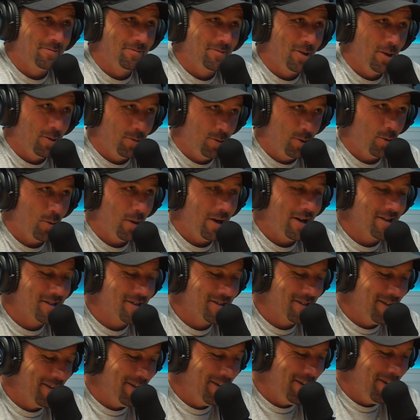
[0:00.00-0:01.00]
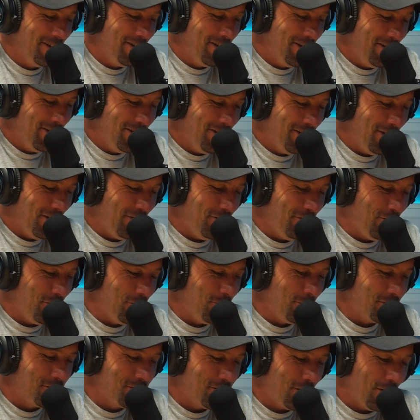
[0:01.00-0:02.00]
L Twiz. Yeah, yeah, yeah. If you
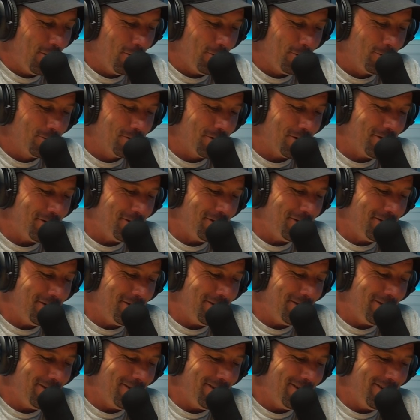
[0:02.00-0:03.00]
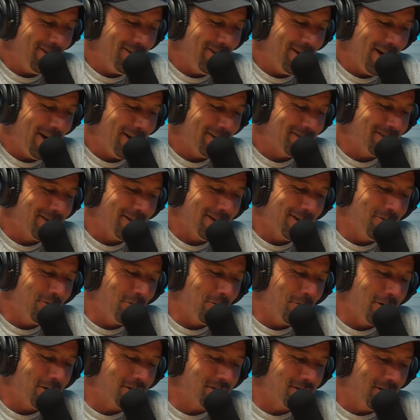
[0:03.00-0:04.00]
were told you had to live
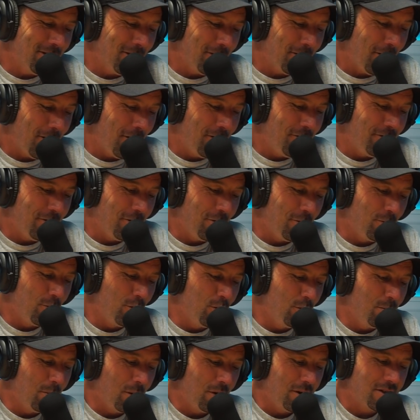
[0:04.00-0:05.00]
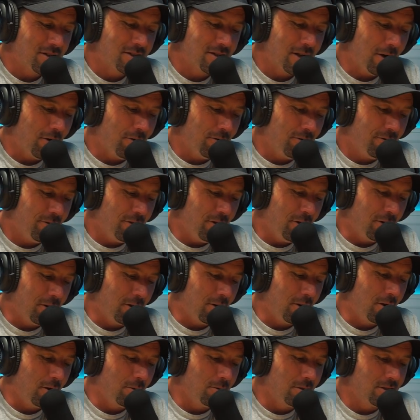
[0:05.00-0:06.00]
the rest of your life in a room by yourself and
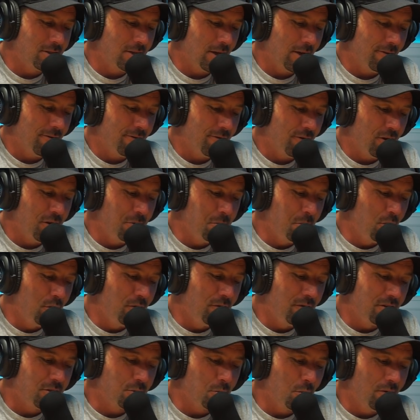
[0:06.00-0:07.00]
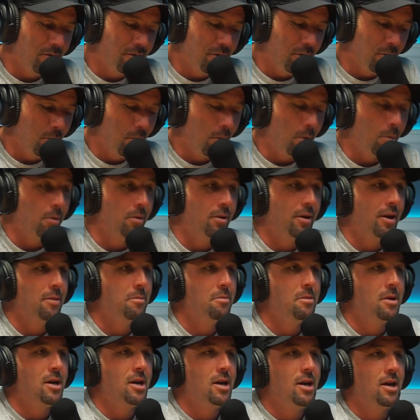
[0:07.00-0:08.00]
could only take three movies with you, what would they
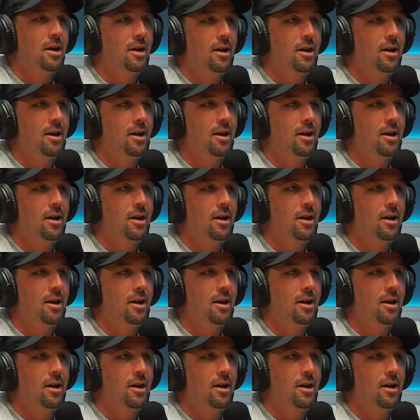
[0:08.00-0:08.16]
be?